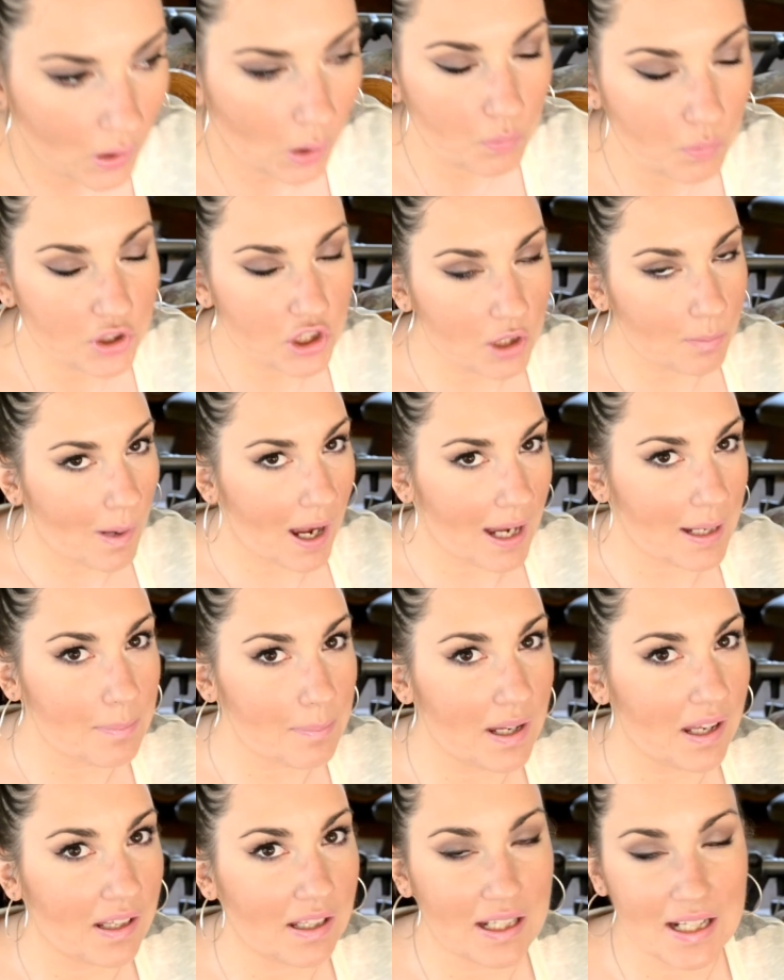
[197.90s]
which in my
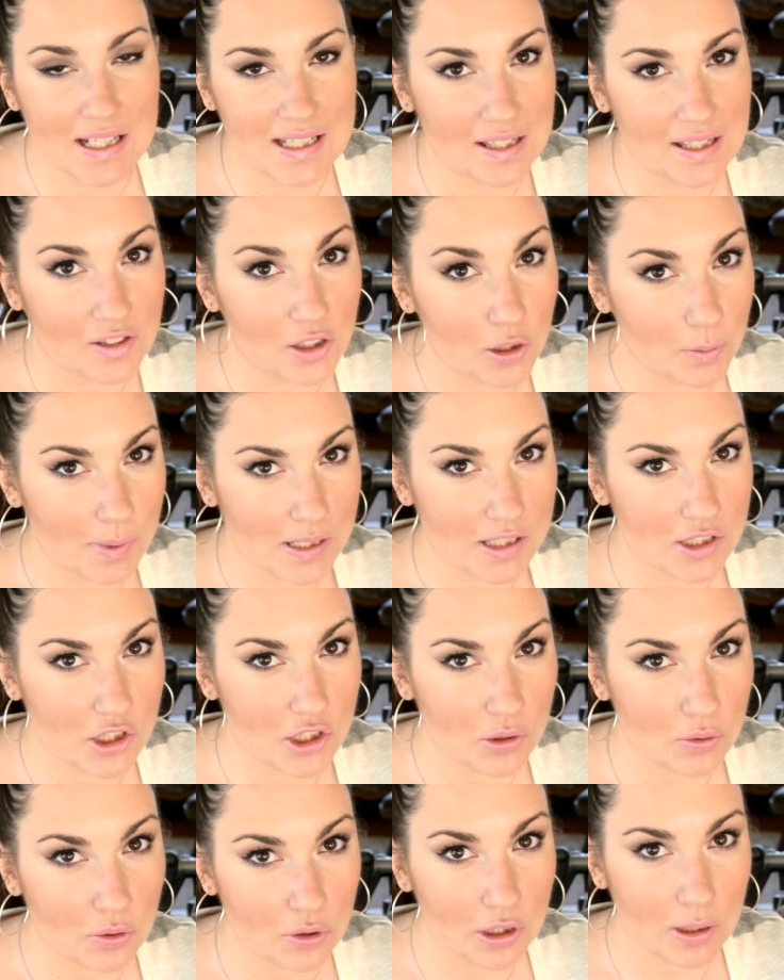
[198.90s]
opinion is a little bit
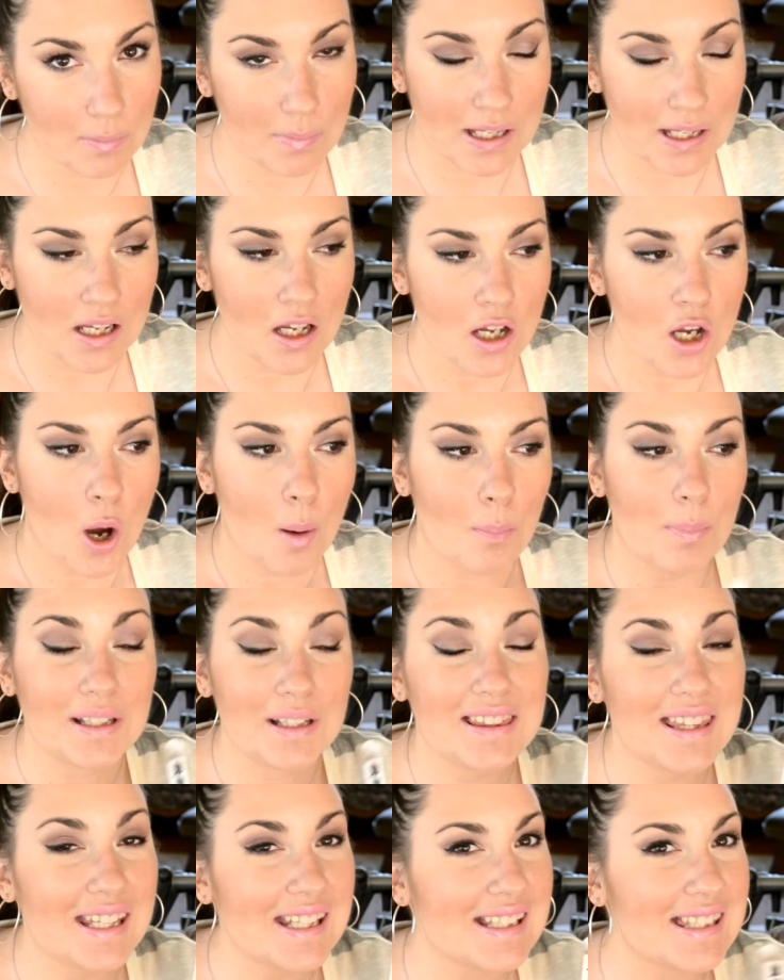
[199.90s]
too creamy,
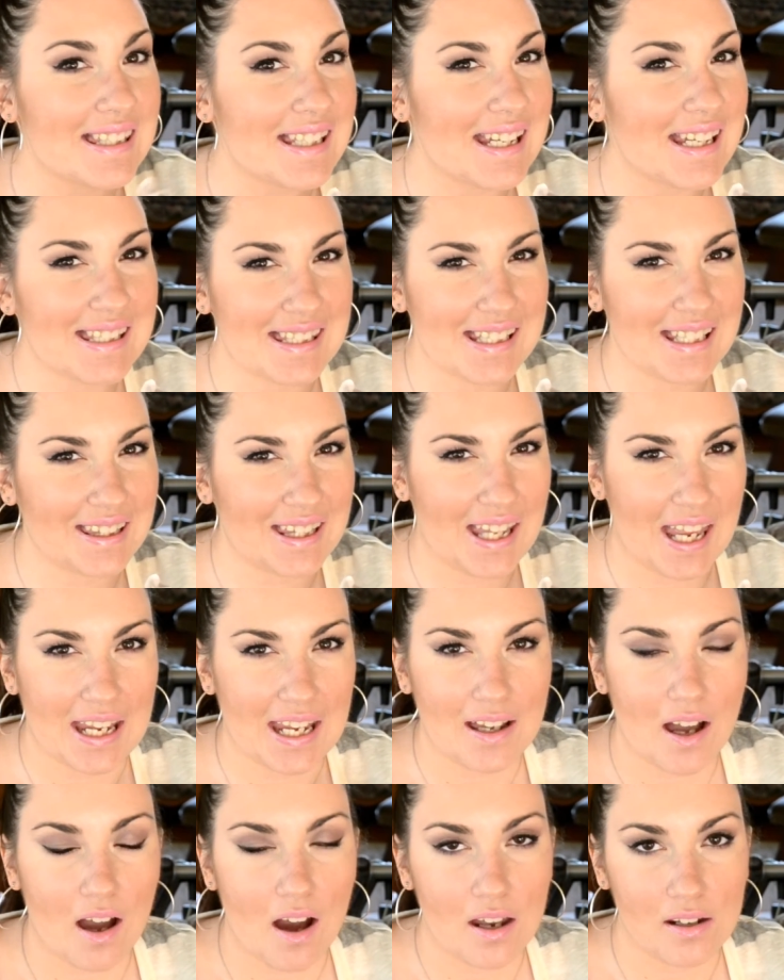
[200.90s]
but this isn't
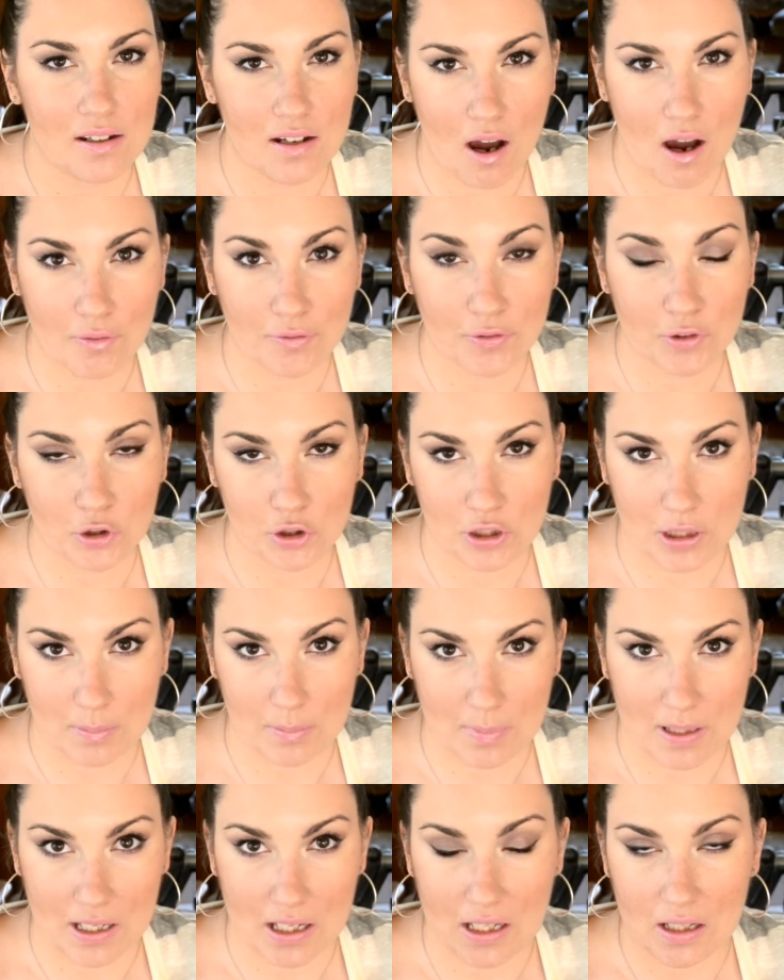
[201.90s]
like enough
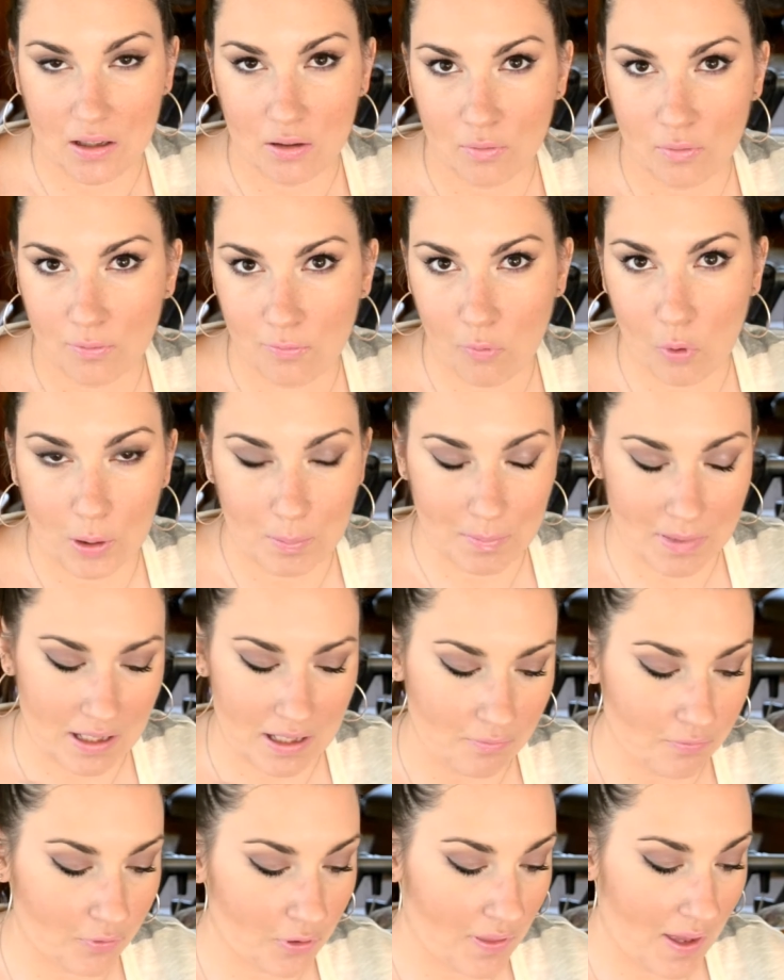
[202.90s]
creamy for
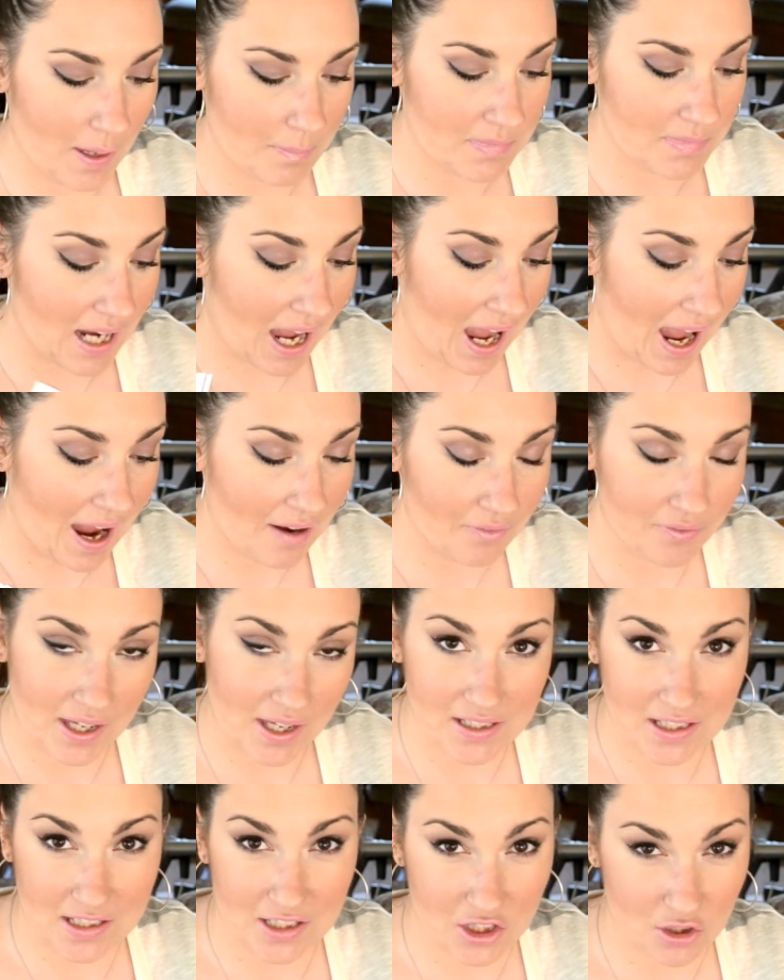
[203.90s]
me for them to have
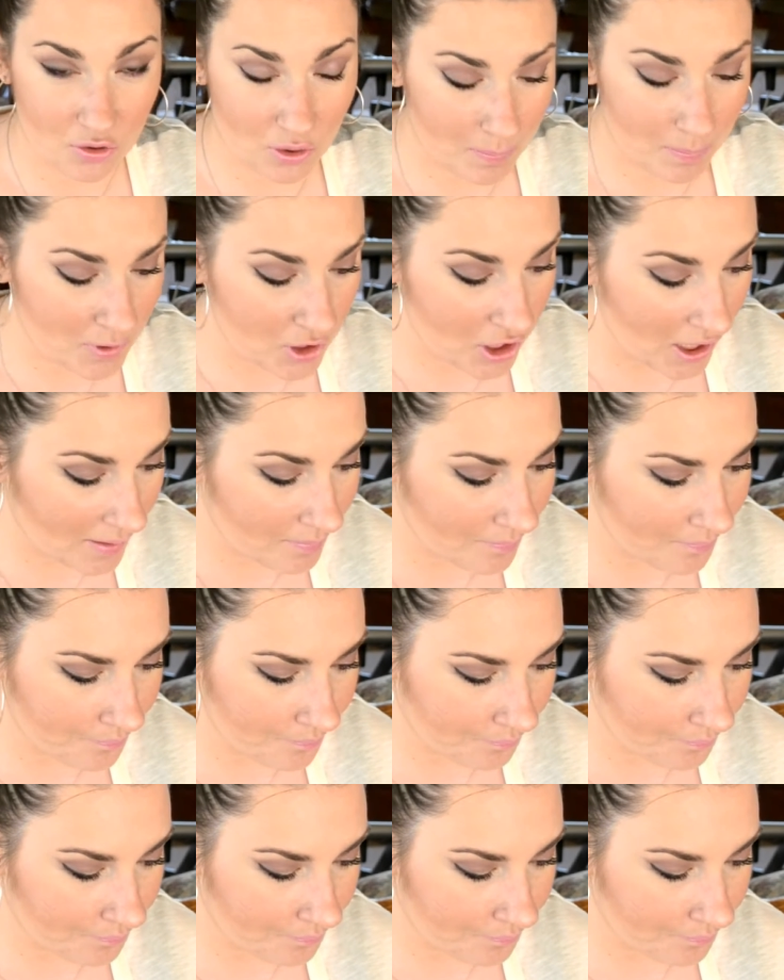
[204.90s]
that description.